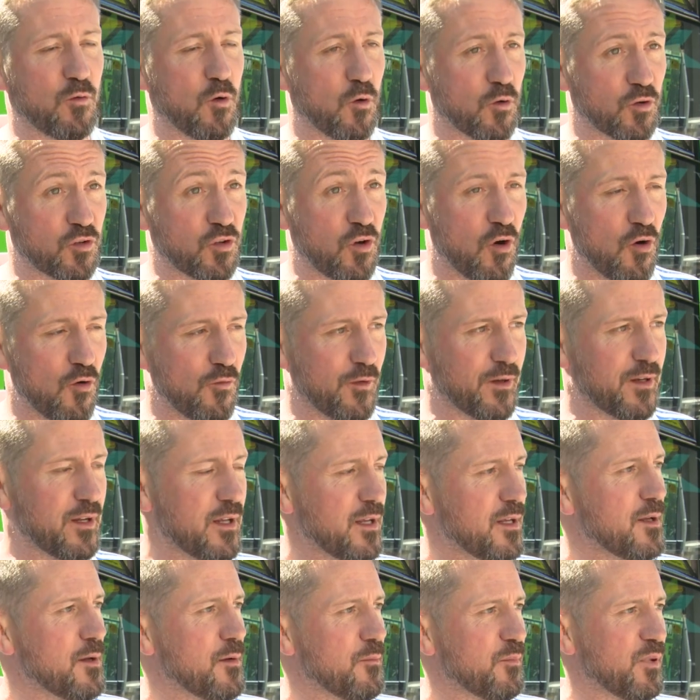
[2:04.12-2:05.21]
of course, COVID,
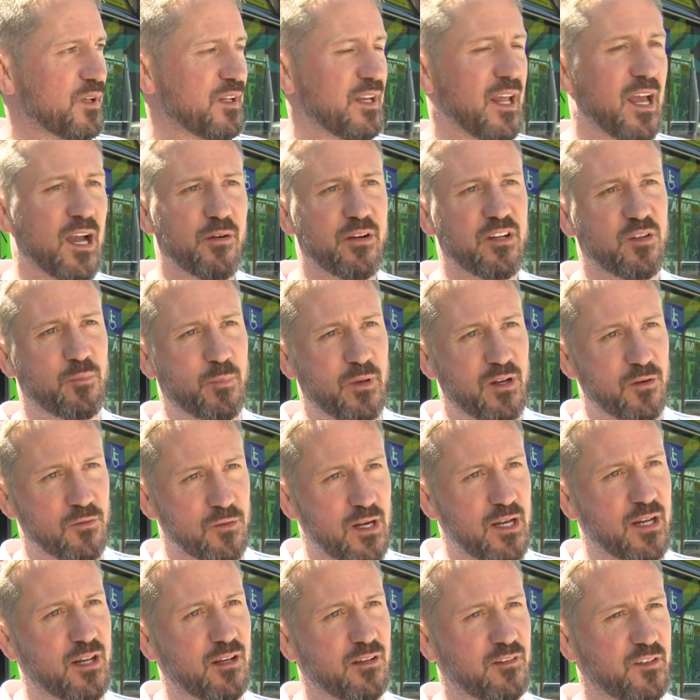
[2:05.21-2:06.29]
but now he's been
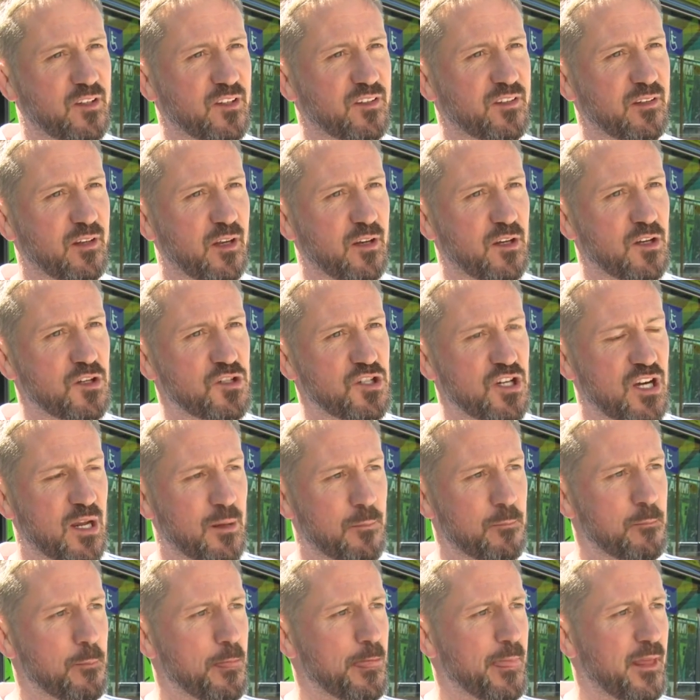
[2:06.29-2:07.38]
really consistent in the
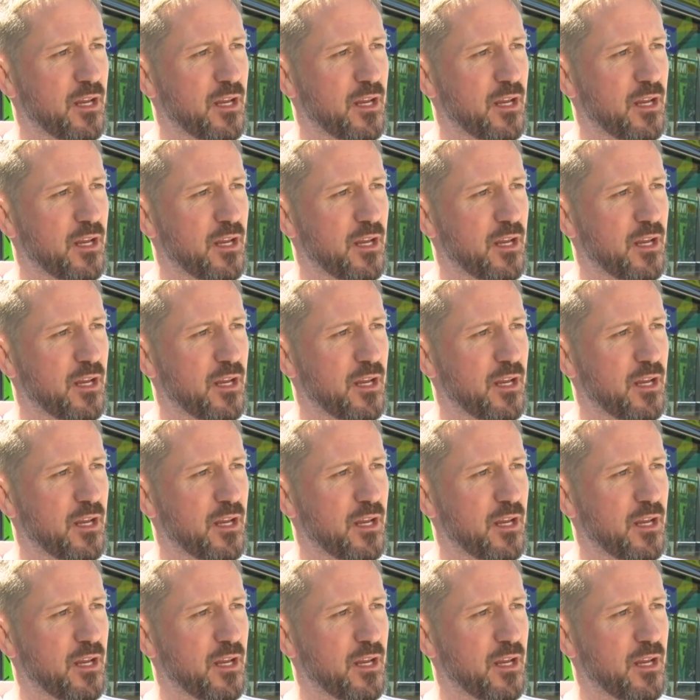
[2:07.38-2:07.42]
gym.